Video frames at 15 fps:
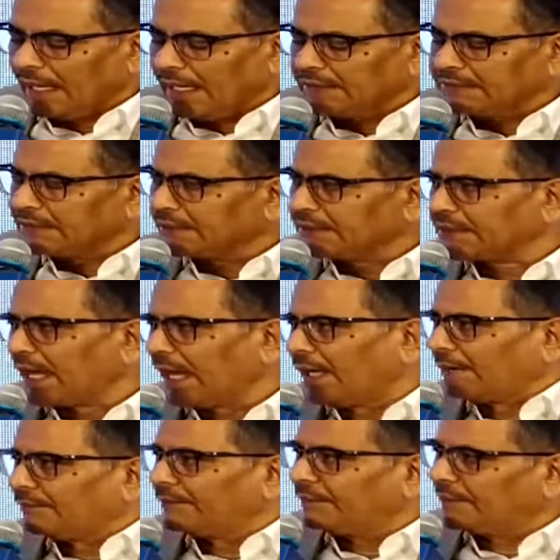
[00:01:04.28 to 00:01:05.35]
is it
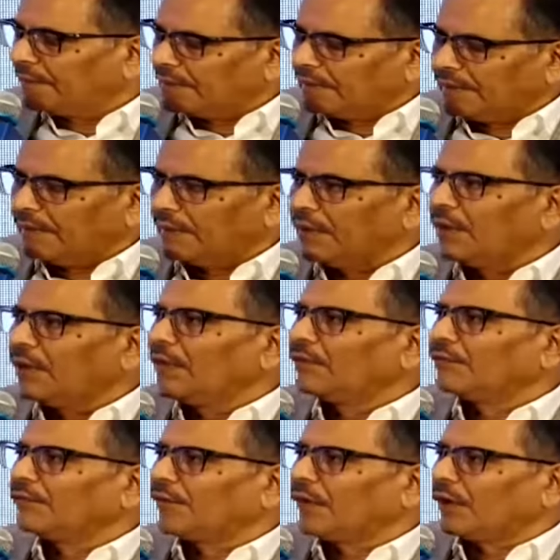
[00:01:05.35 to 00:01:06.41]
time
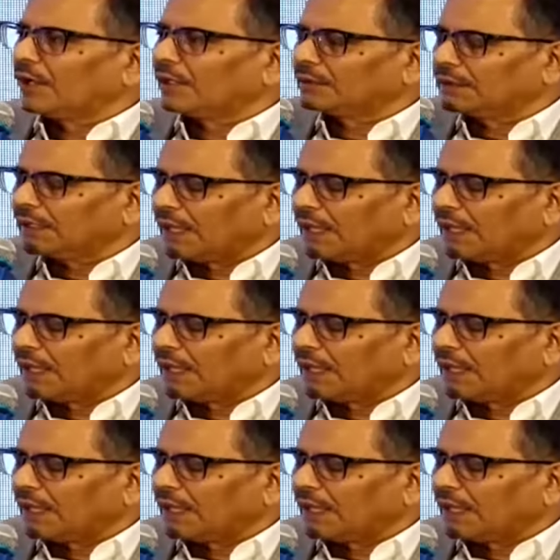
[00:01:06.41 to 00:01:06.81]
for